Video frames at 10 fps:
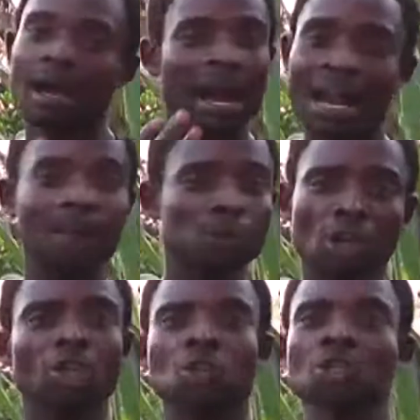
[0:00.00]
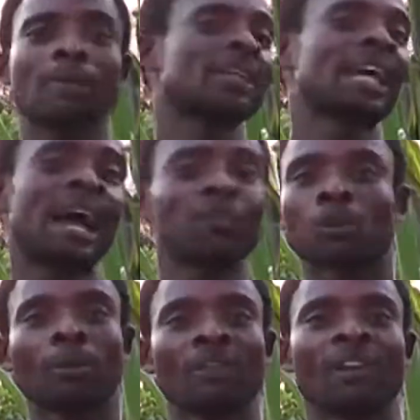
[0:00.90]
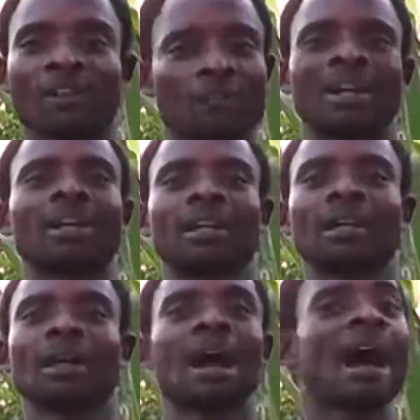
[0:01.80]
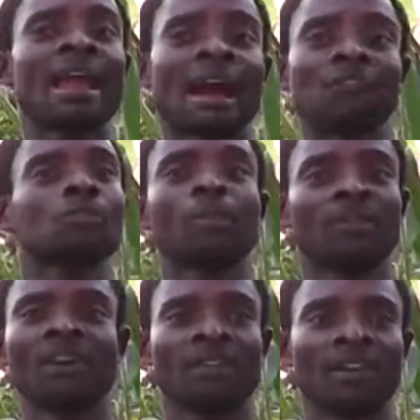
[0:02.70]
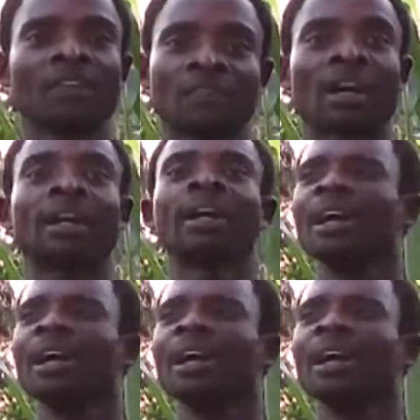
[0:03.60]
I am sorry to say, but I have to be very frank. I have to be very frank.